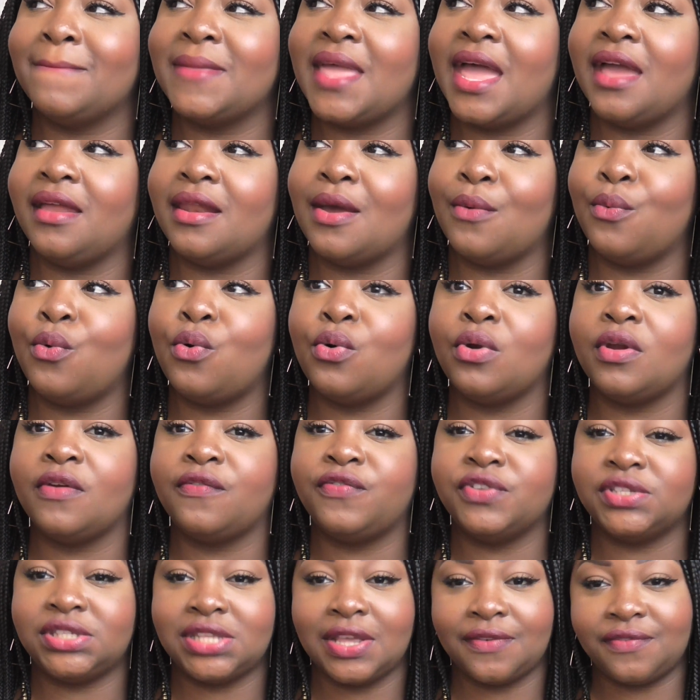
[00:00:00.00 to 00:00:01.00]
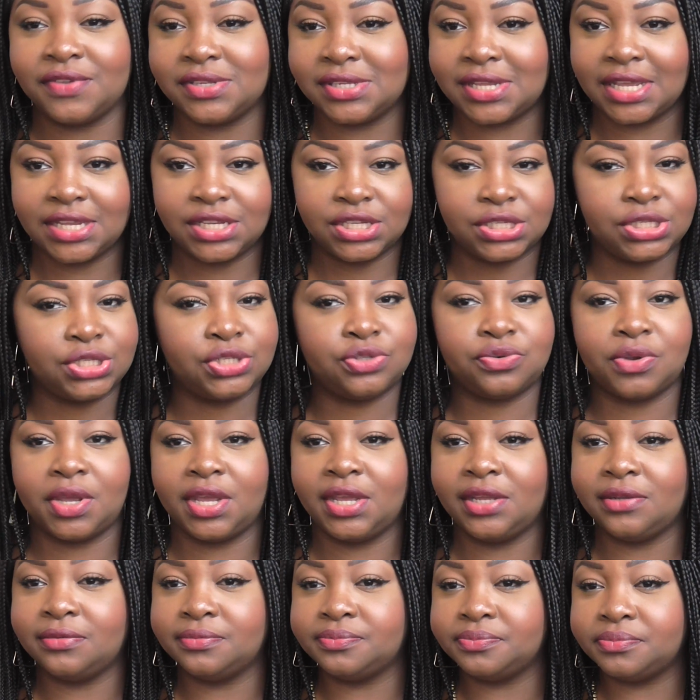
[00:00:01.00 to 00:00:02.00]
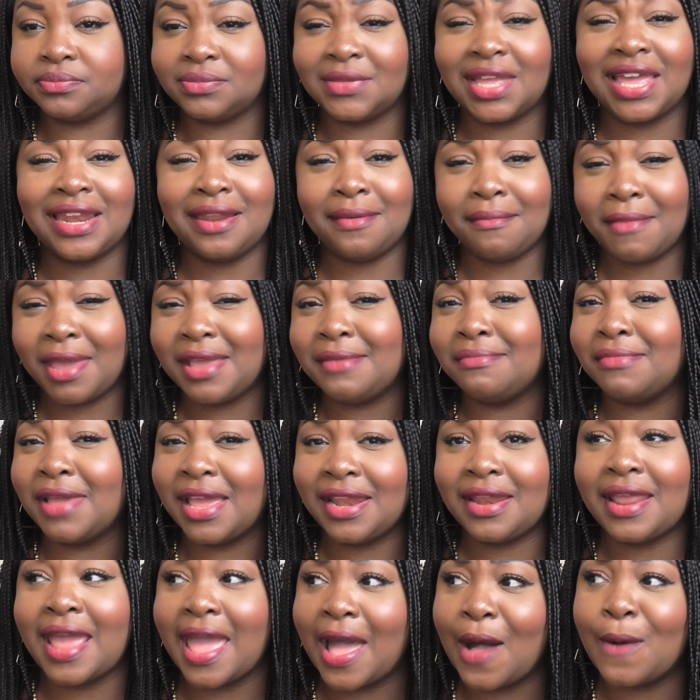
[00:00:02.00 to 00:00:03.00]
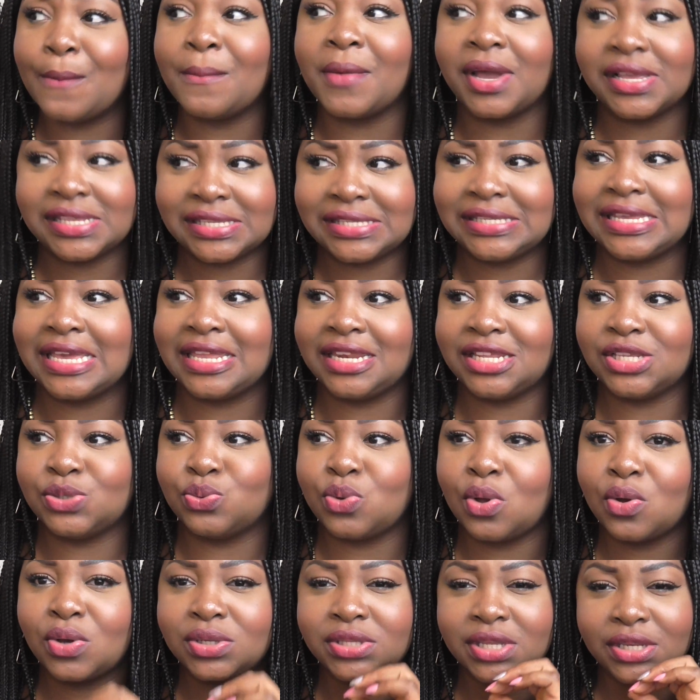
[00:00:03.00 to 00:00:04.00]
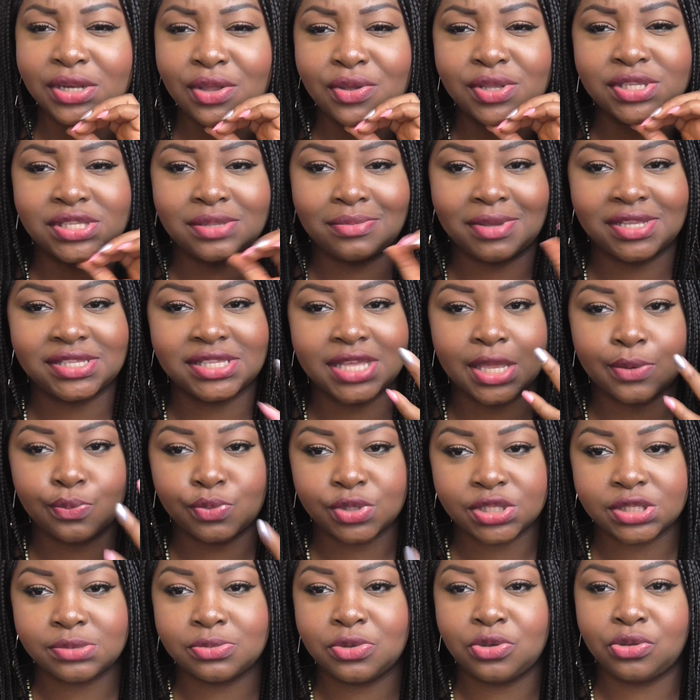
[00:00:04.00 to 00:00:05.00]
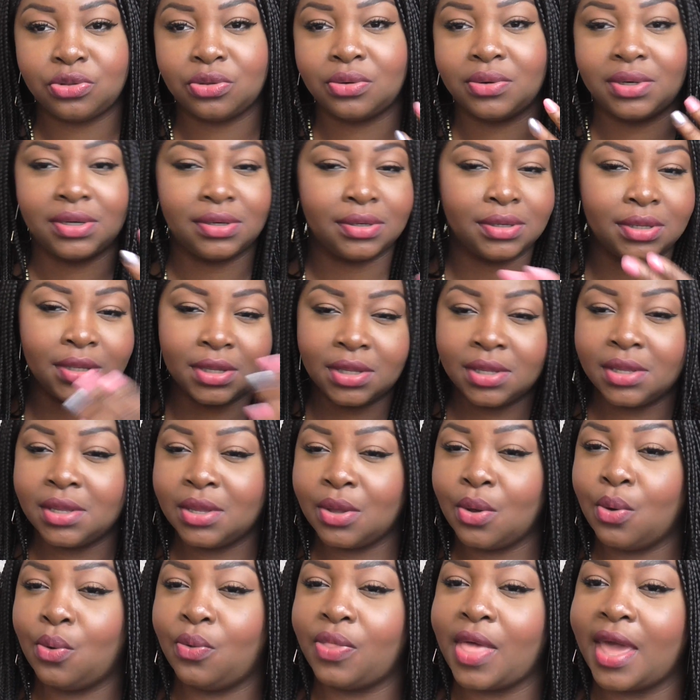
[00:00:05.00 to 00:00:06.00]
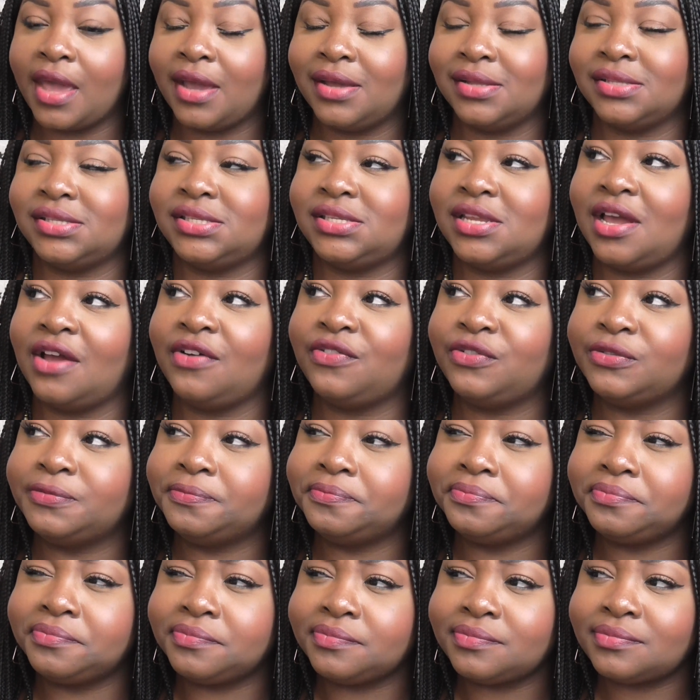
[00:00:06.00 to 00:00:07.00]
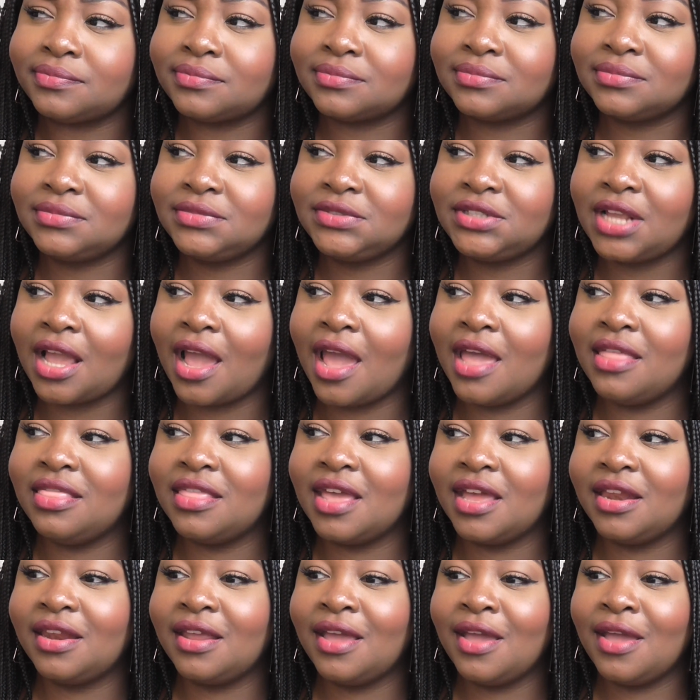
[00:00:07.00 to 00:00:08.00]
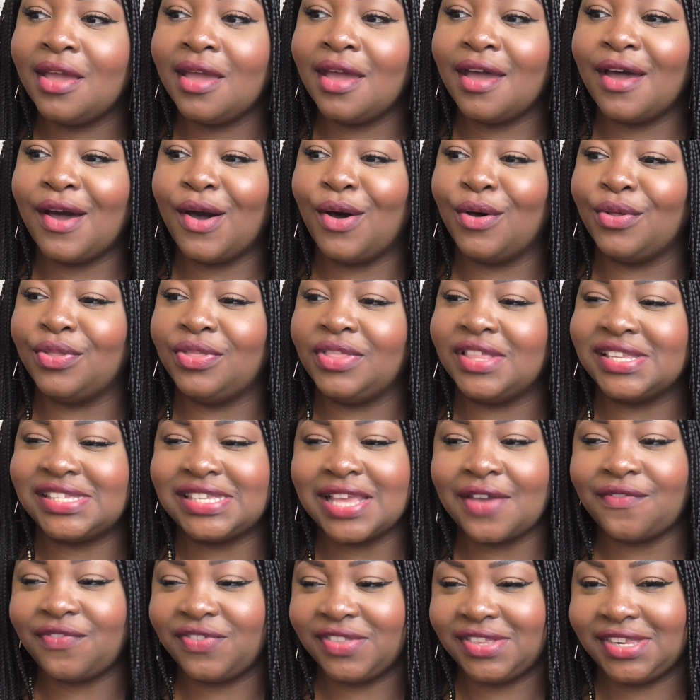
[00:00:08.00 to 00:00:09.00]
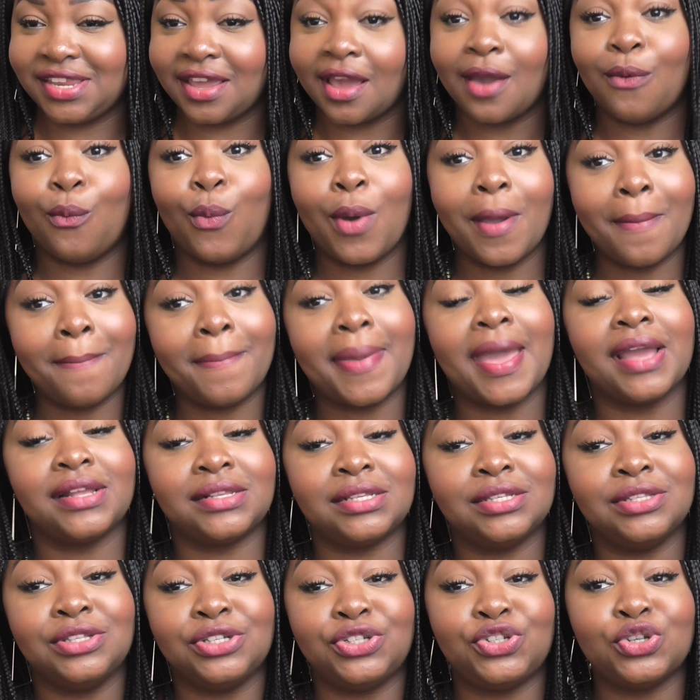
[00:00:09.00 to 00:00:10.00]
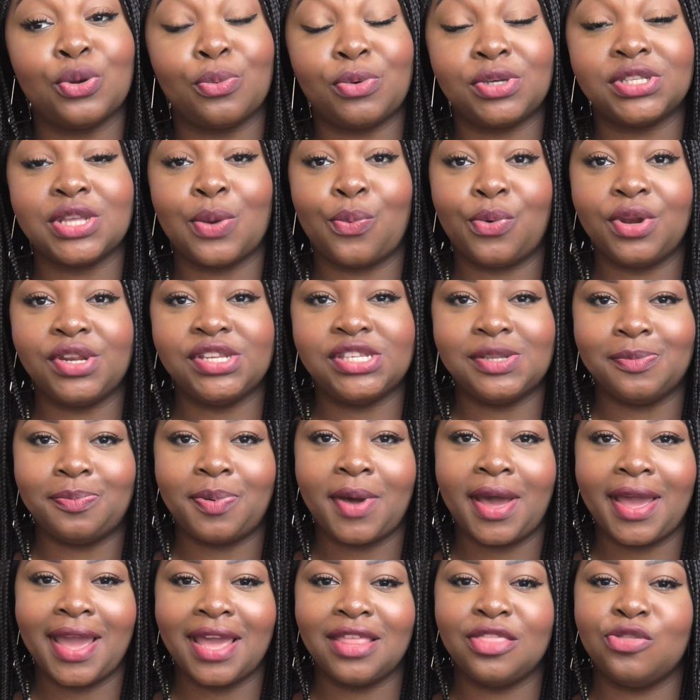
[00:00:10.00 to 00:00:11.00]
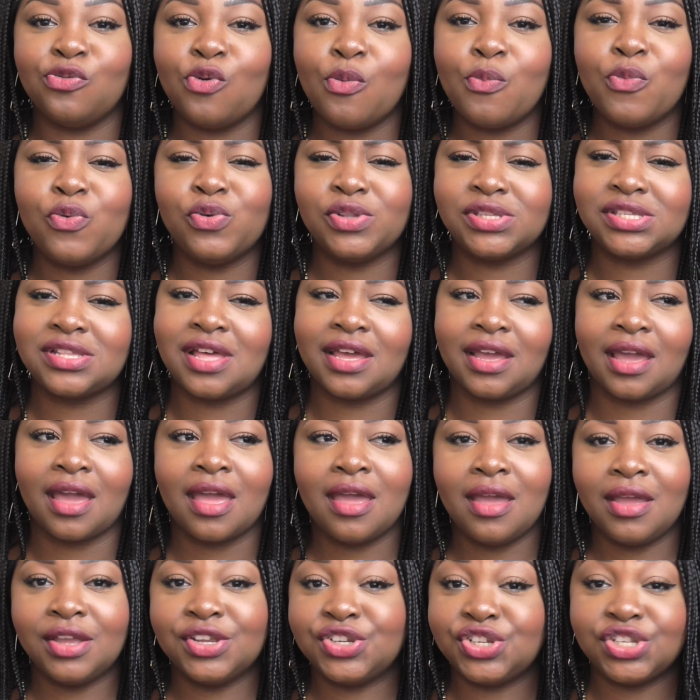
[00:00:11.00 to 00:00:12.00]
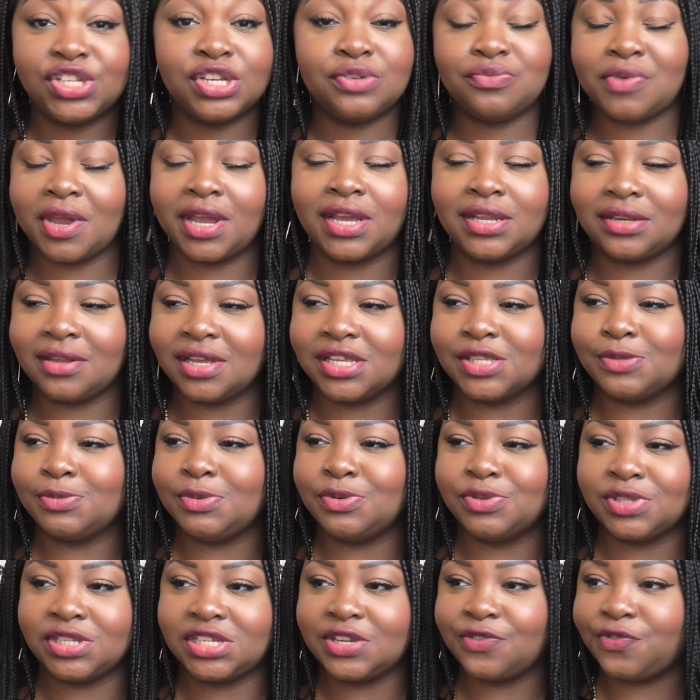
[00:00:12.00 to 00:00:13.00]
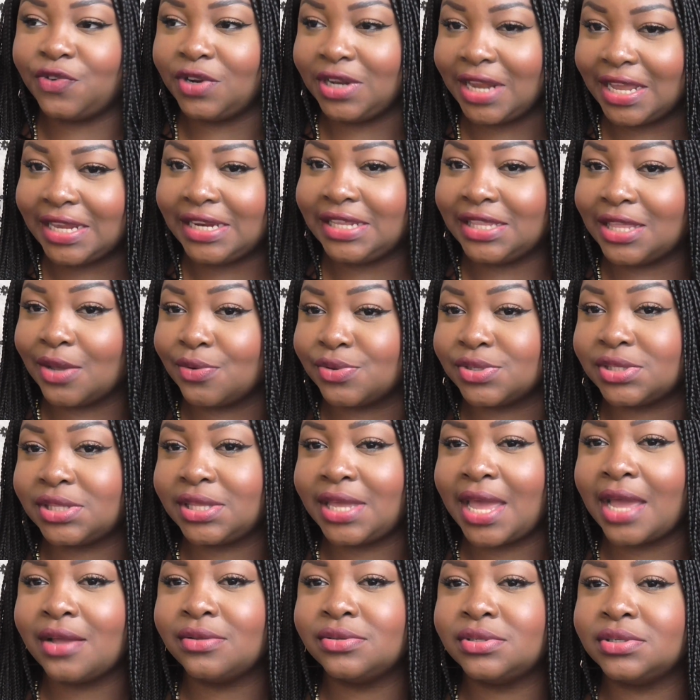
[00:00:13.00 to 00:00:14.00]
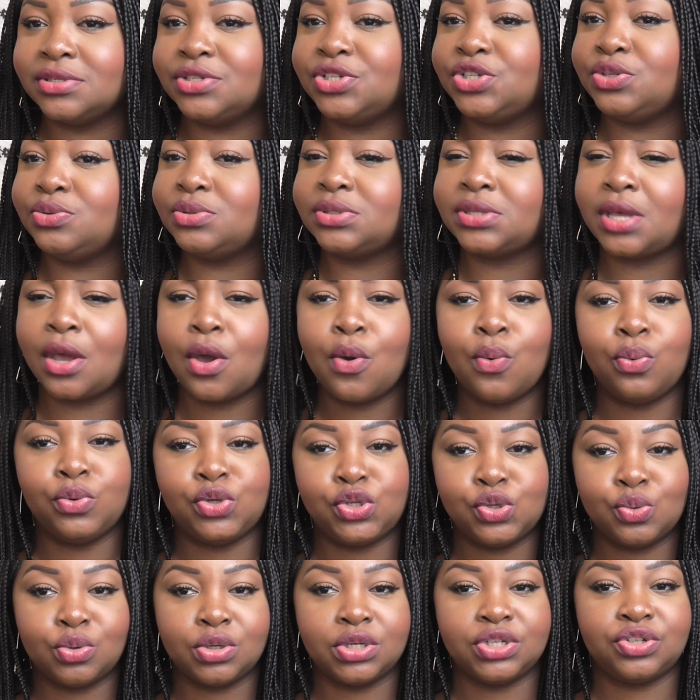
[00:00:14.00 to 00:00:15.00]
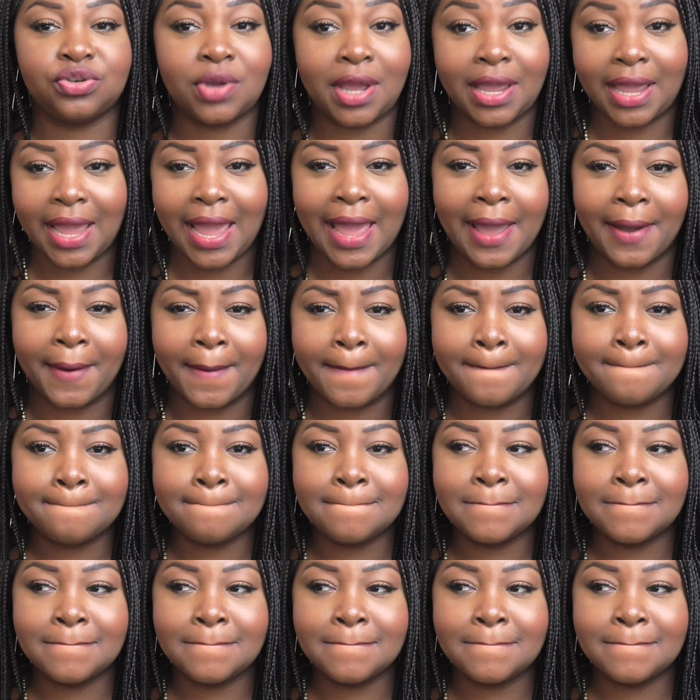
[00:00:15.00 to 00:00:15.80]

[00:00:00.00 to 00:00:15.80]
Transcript: and I wore it for 7 days straight, and it helped my skin as well, because I noticed that my skin was smoother and all that good stuff. And then on the 7th day I went back to the shop because I wanted to buy it, and the woman was like, she didn't recognize me, it was a different lady that was at the counter, and she was like, oh, do you want to try it out?